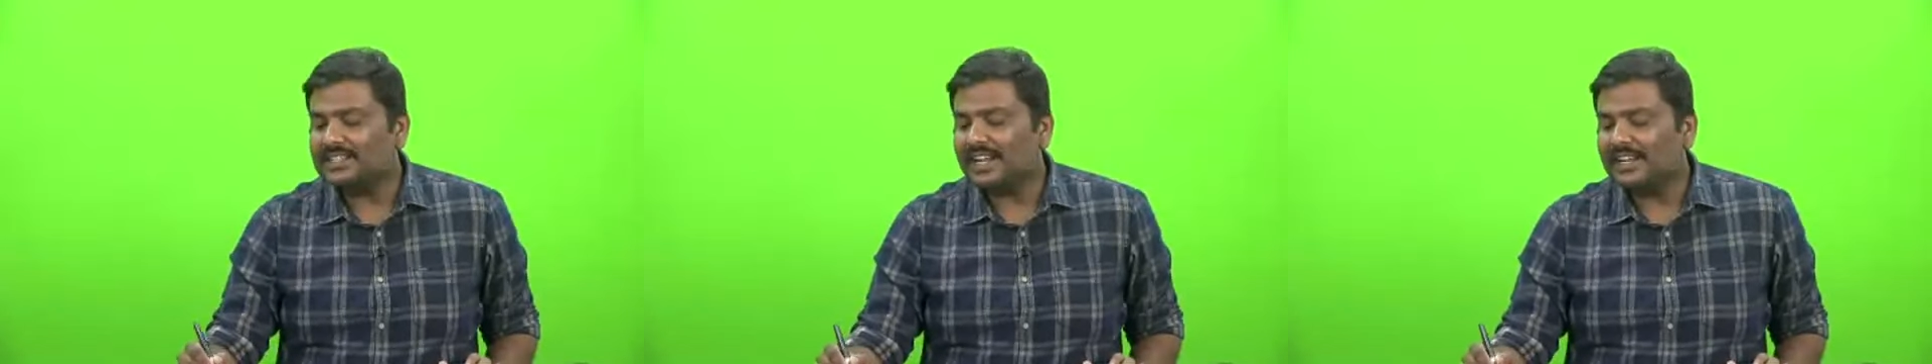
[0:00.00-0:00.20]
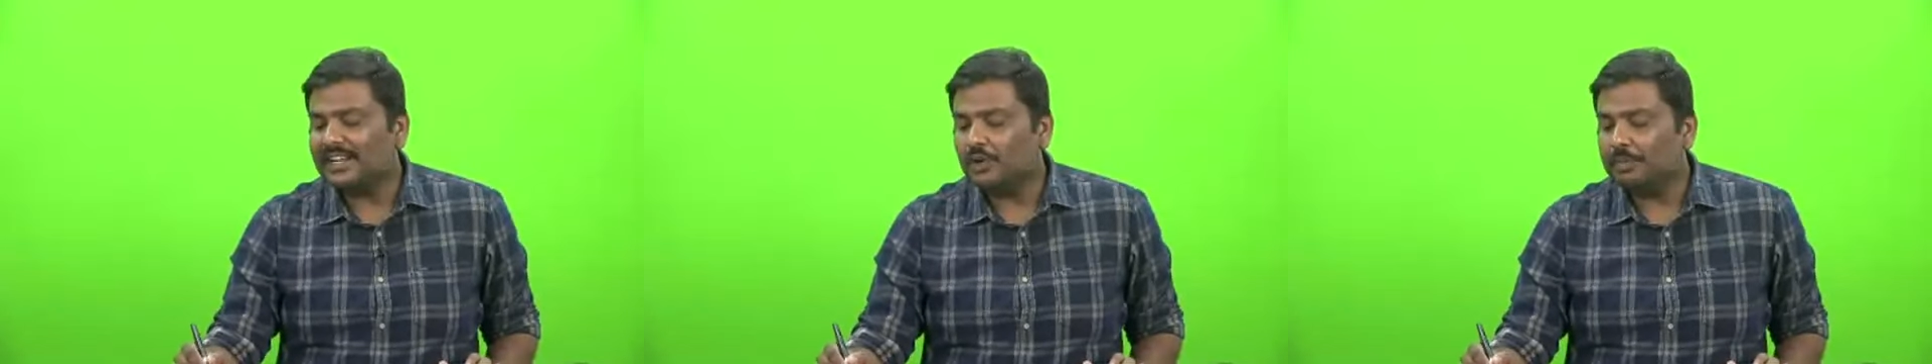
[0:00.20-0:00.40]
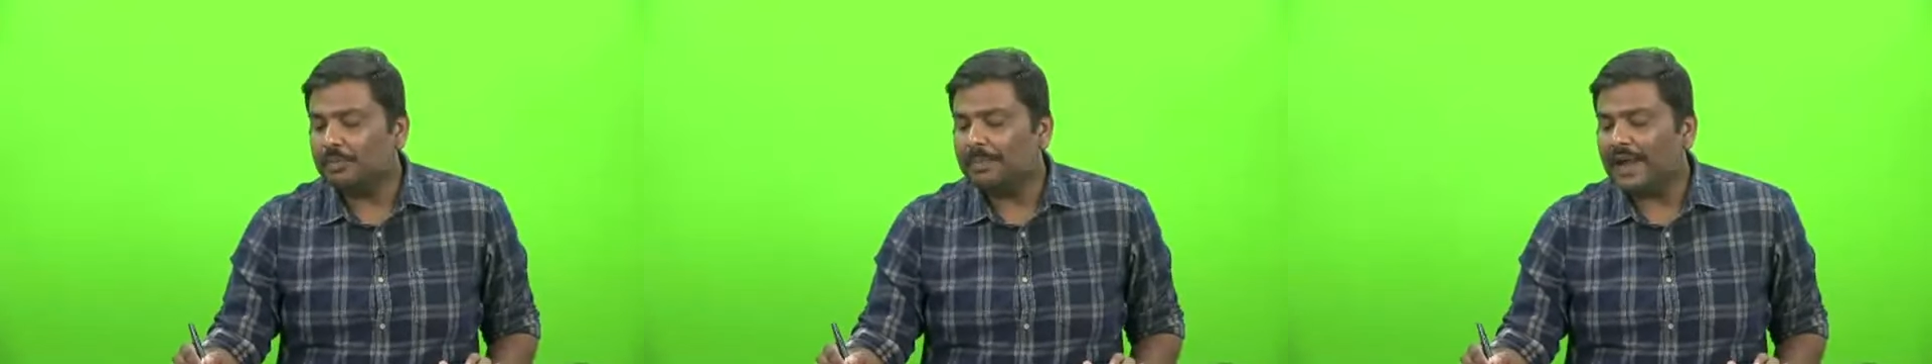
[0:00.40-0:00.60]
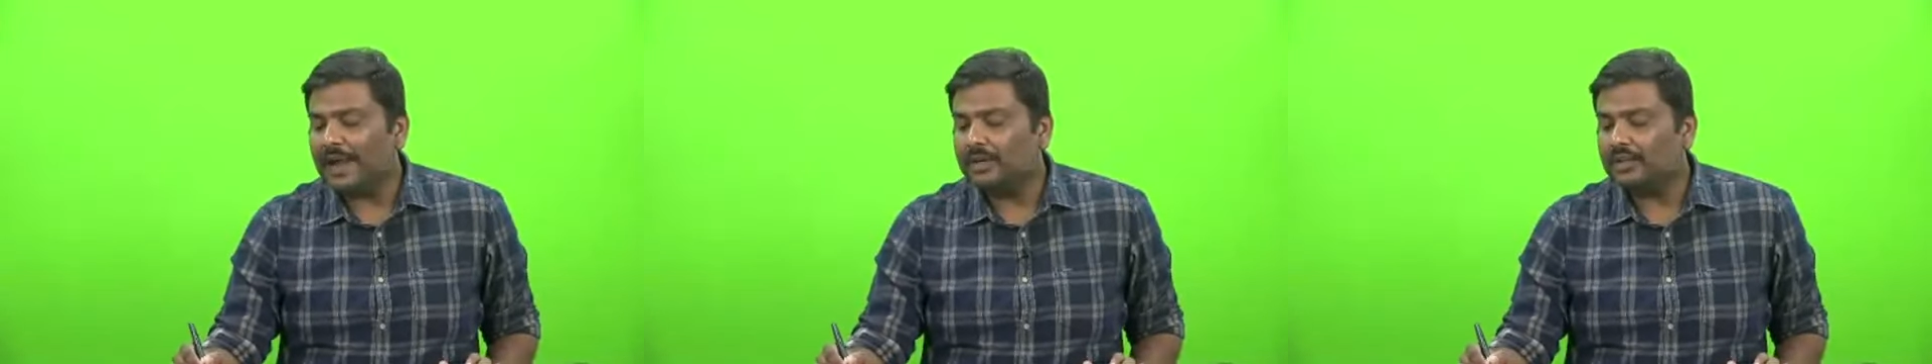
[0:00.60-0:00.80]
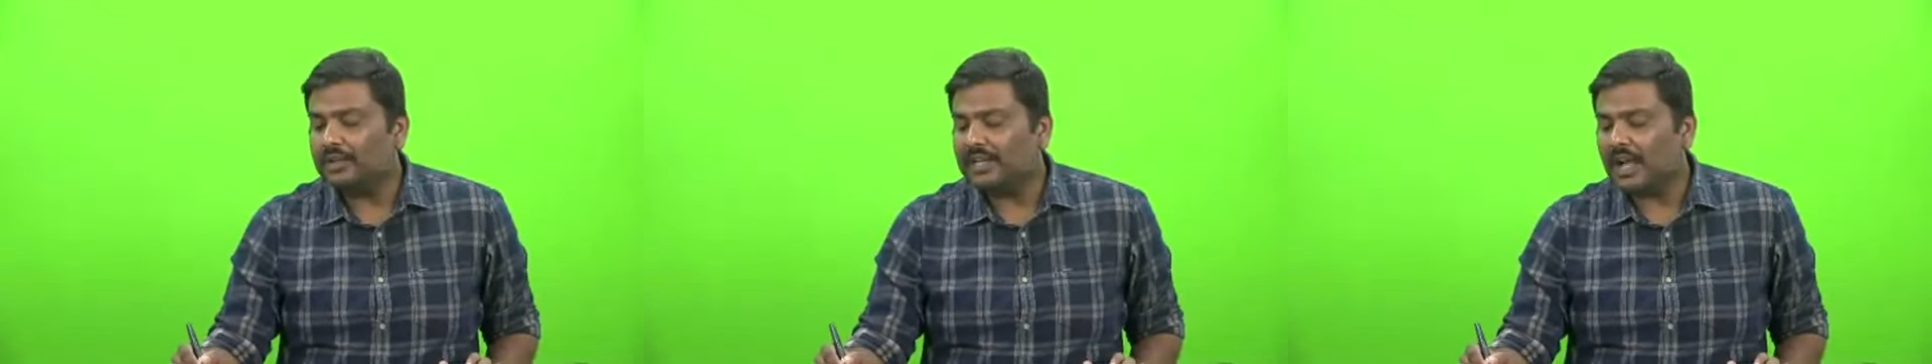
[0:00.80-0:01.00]
that you pay
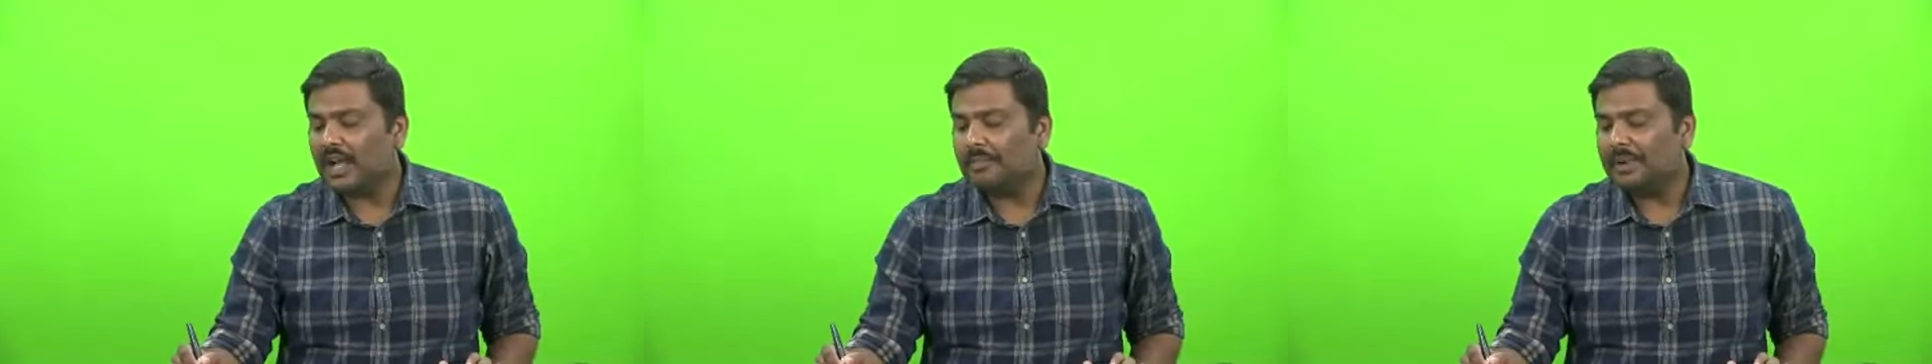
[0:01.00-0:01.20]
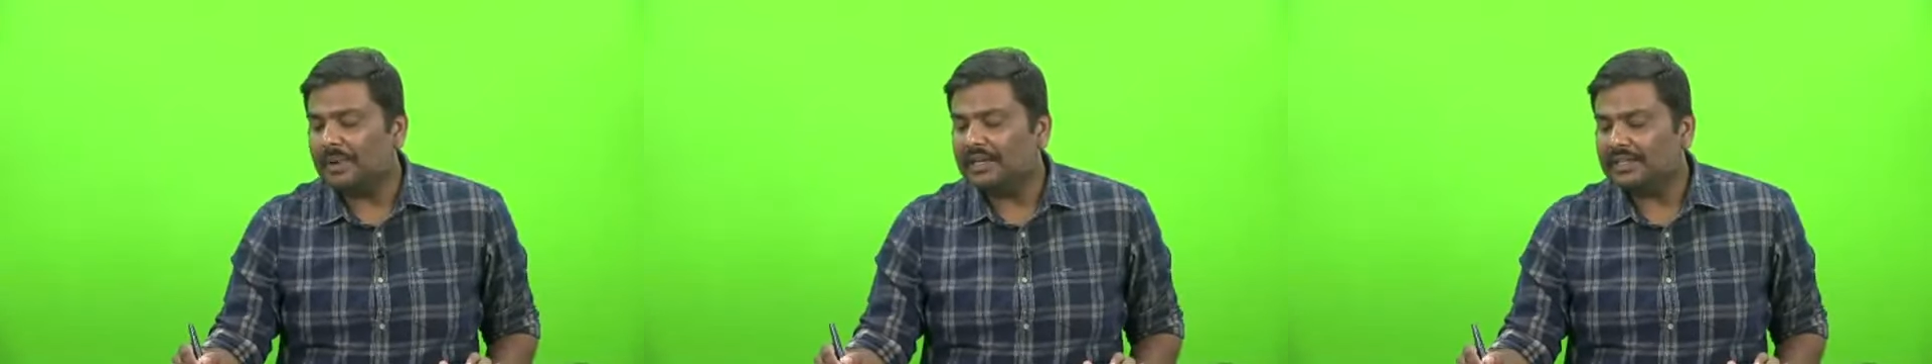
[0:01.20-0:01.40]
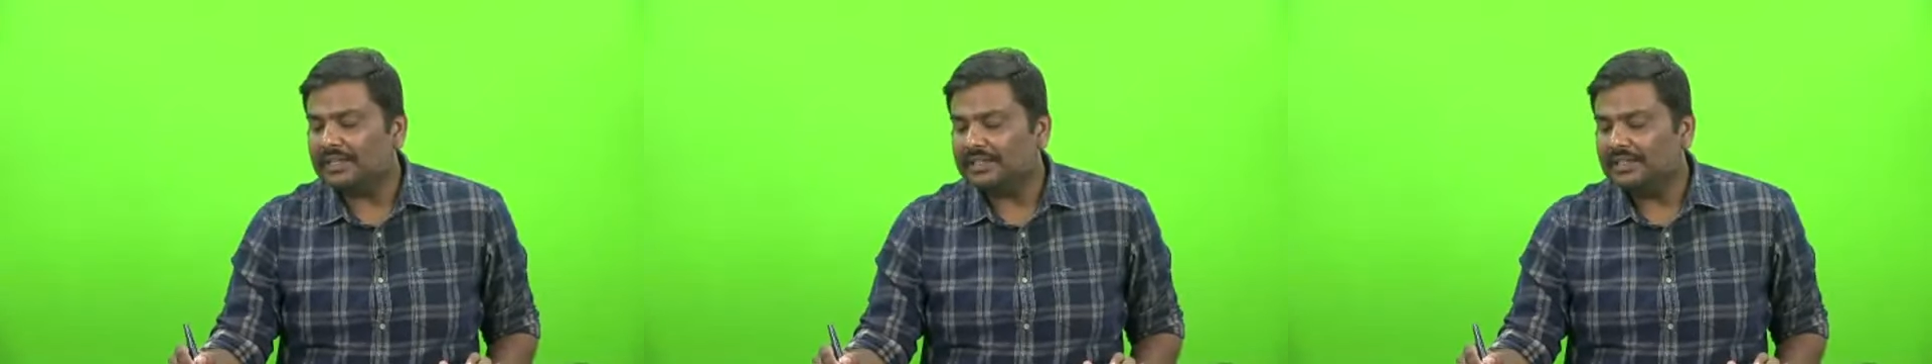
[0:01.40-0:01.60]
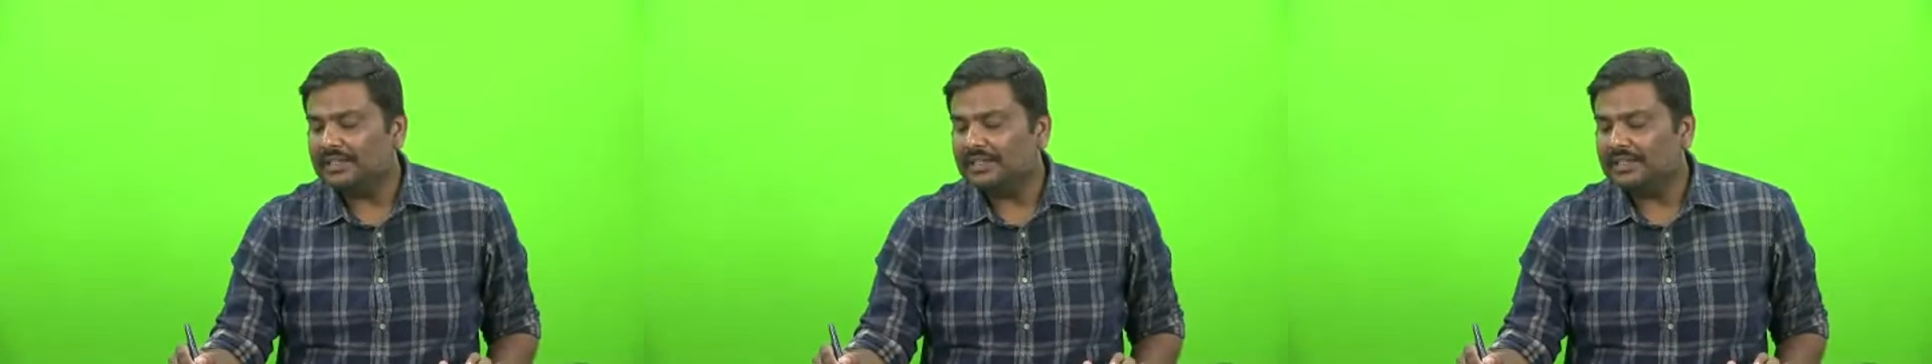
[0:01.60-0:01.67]
to the government?